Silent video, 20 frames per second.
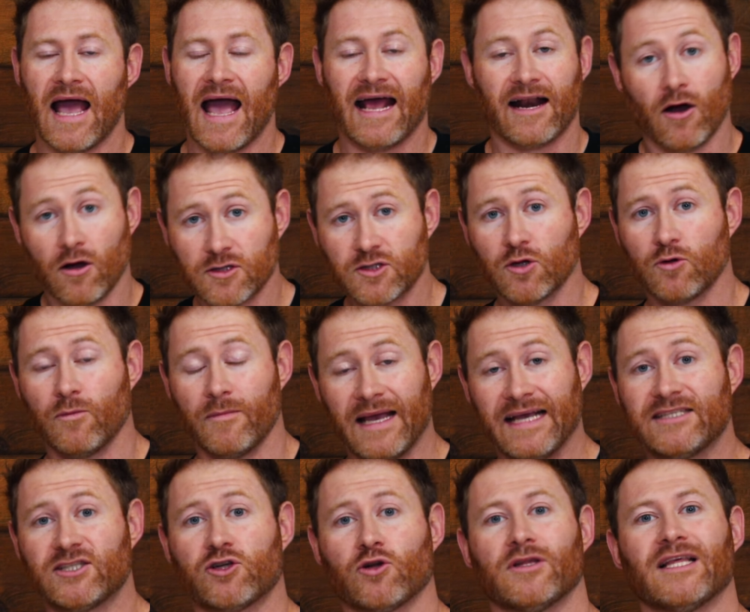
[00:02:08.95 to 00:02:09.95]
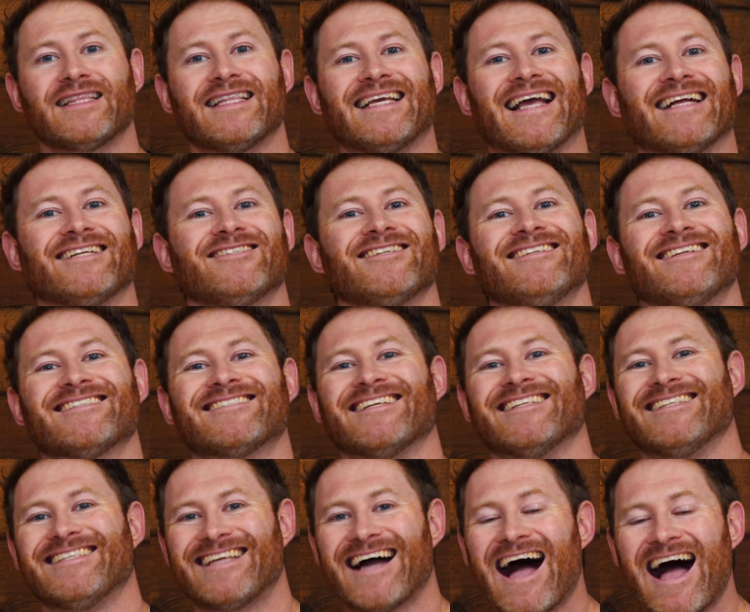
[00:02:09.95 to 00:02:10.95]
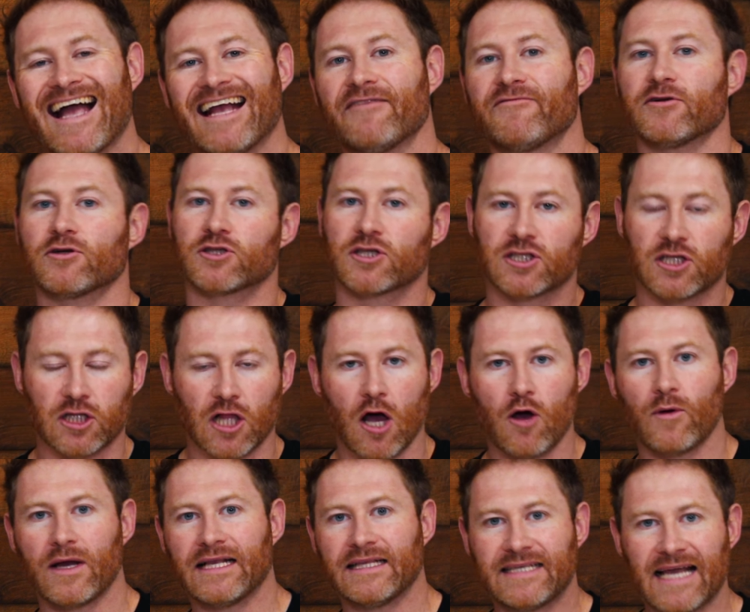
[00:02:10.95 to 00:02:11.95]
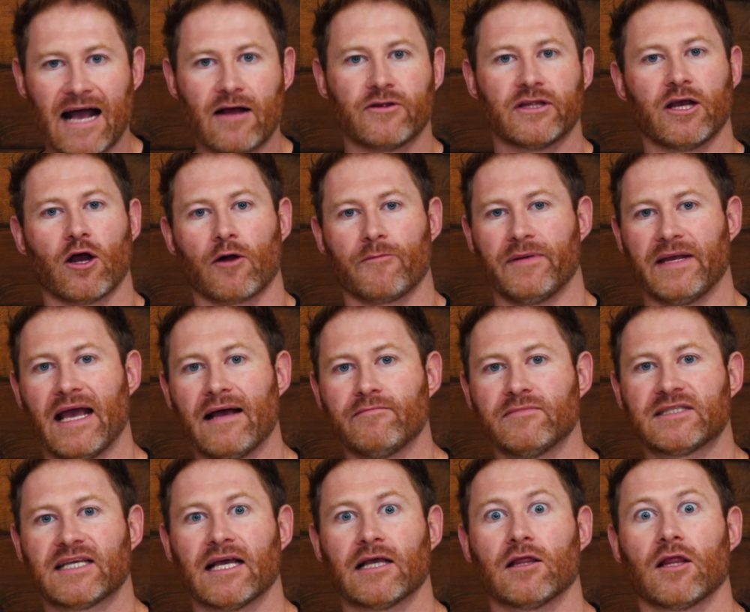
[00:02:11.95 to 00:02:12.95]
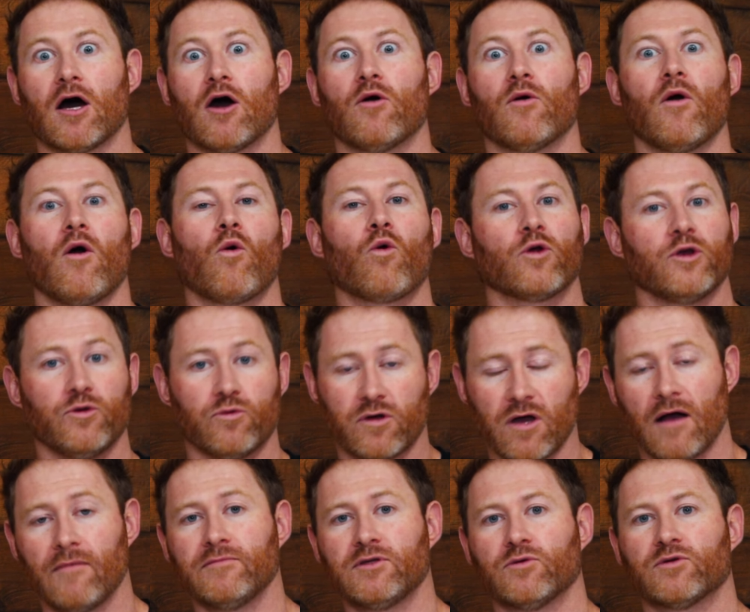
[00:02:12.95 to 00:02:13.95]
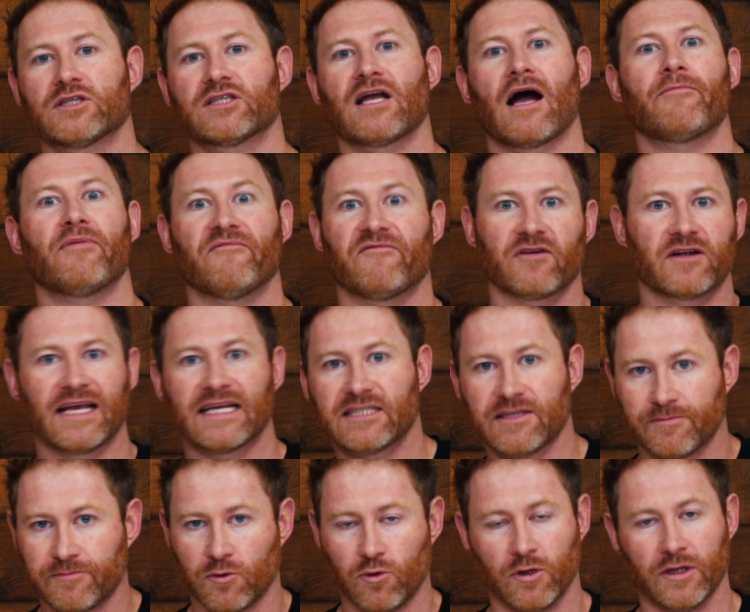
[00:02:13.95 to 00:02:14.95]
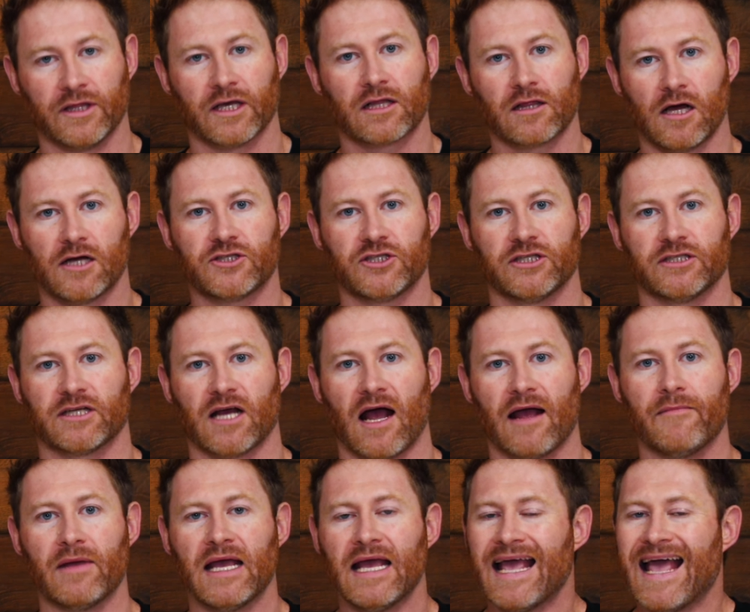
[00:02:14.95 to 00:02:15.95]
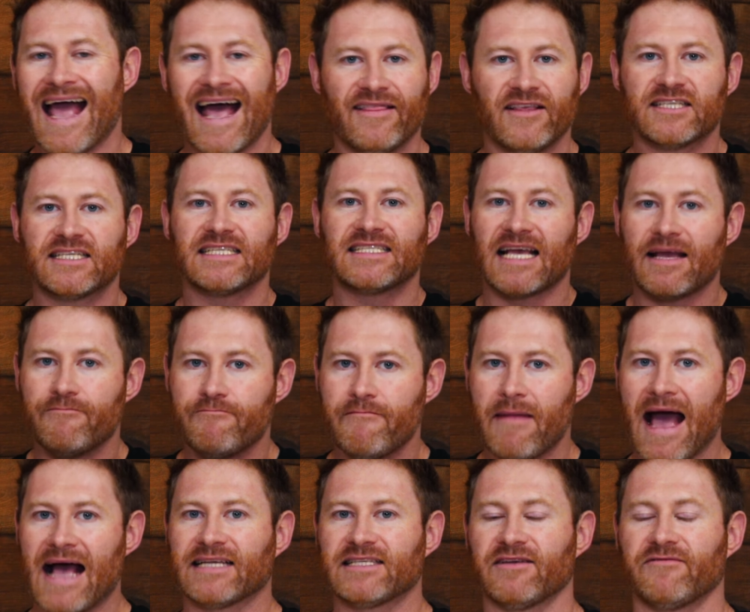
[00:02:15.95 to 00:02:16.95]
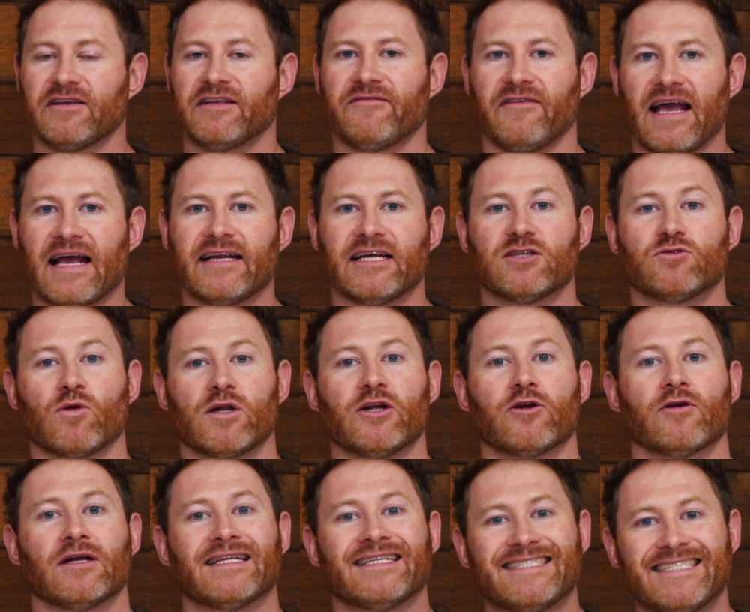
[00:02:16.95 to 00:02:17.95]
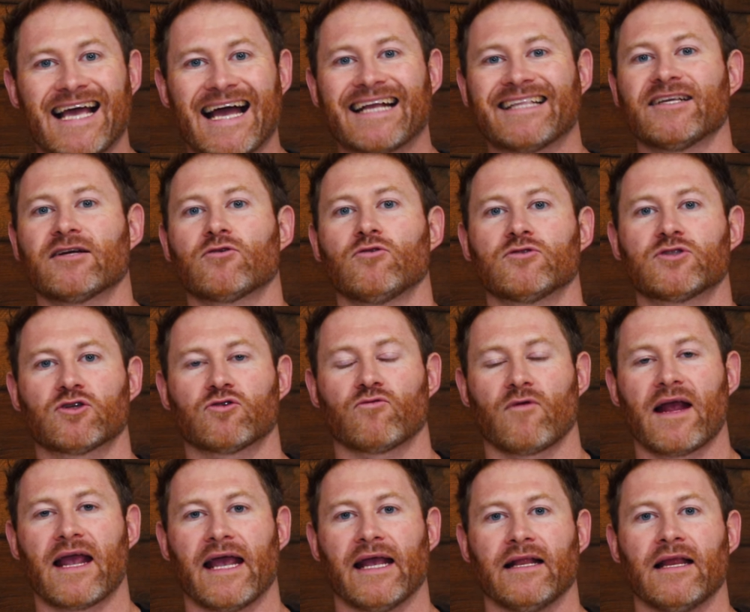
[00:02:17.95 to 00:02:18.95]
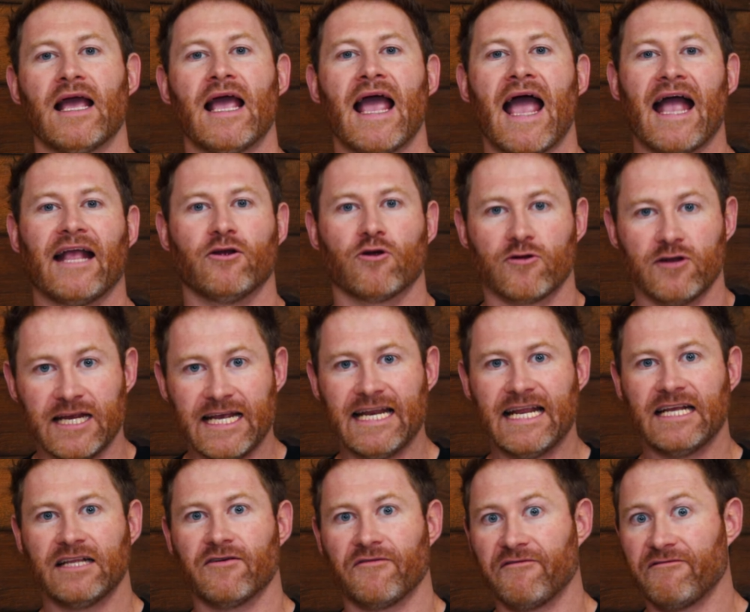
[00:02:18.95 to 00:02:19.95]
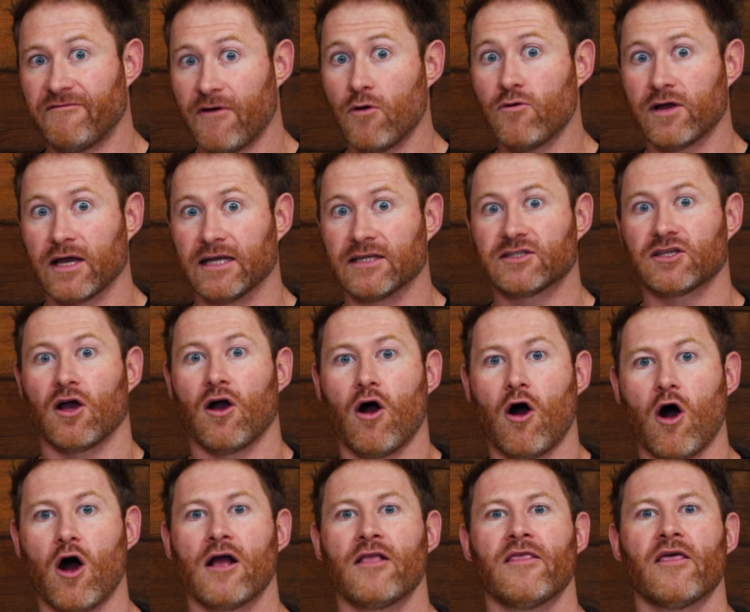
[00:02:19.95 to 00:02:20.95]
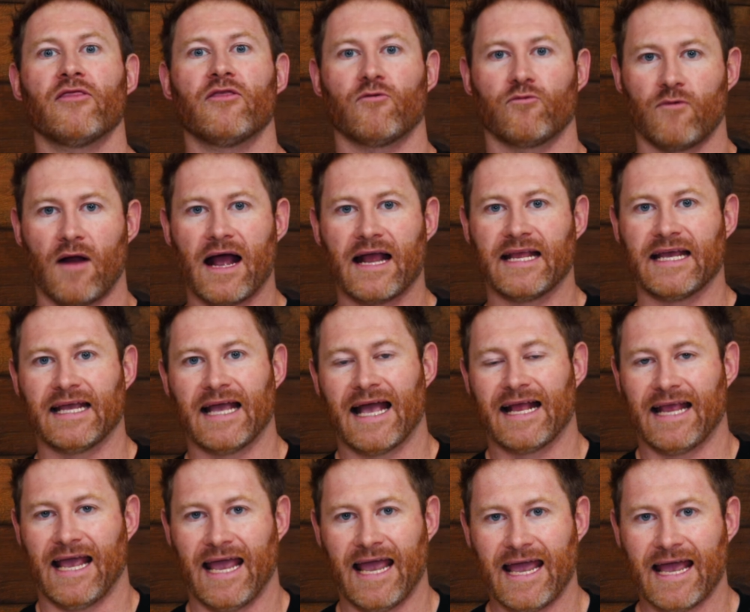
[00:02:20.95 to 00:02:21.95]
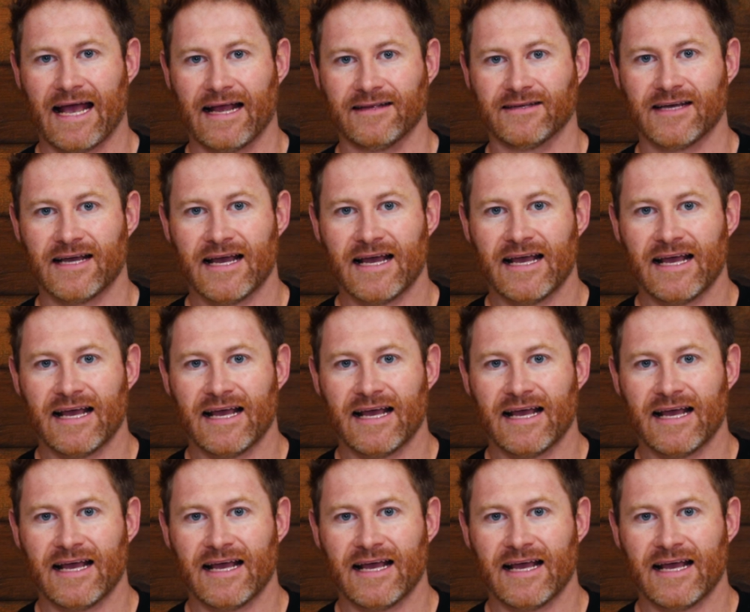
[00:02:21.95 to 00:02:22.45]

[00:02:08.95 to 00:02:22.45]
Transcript: It also makes sure that the engine doesn't die if you're slowing down, the RPMs get low, or you come to a stop and forget to pull in the clutch in time. And this is a massive advantage when you're in technical terrain and you're needing to focus on the riding at hand.